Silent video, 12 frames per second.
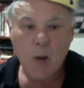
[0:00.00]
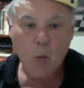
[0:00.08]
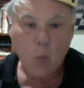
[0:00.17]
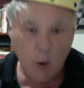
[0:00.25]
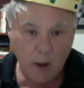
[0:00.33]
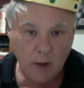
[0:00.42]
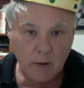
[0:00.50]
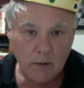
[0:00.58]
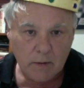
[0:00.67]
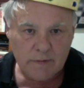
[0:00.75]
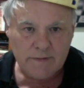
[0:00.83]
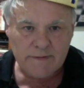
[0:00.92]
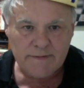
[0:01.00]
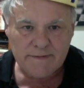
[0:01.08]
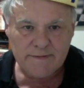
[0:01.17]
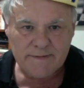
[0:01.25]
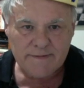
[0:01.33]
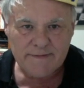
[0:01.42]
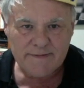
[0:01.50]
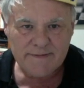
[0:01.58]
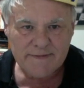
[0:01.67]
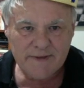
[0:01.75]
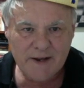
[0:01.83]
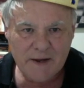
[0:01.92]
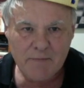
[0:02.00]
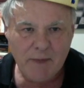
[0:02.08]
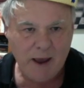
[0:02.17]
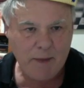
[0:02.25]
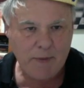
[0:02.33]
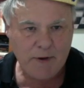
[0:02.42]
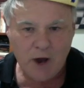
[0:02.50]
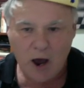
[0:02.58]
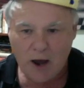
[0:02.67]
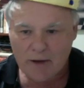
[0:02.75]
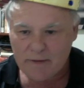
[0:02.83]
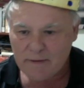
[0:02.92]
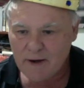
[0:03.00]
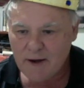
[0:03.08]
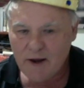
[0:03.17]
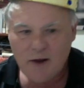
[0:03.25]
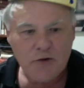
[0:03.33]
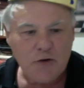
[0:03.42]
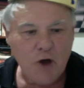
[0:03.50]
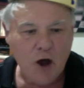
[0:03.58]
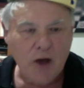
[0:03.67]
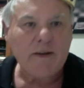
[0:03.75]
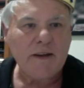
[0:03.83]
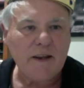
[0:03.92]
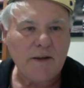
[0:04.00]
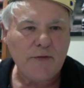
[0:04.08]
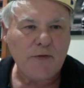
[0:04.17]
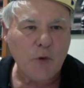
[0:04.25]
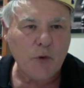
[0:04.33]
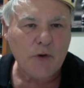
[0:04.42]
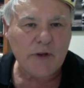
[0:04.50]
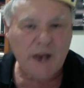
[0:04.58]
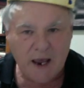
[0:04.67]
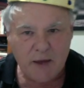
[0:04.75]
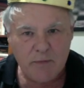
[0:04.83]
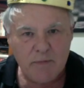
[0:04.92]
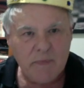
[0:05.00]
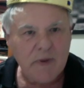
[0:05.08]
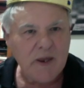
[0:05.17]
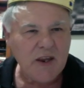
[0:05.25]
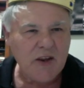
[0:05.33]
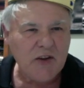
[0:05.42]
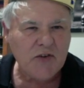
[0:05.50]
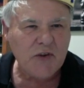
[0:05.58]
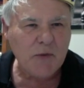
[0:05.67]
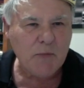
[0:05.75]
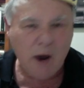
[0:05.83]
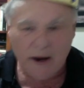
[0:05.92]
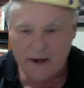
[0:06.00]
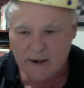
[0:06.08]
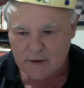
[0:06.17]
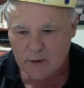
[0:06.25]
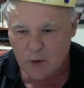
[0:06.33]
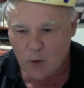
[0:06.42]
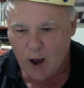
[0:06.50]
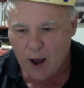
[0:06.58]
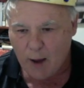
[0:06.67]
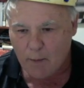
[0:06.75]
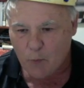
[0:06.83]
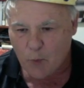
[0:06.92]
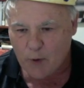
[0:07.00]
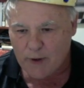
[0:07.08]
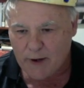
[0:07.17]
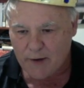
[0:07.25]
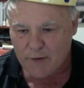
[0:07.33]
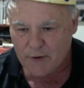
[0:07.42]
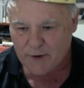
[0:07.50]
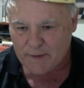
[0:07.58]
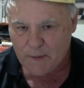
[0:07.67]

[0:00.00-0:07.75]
Well, maybe not. Not if your name is Michaelup100.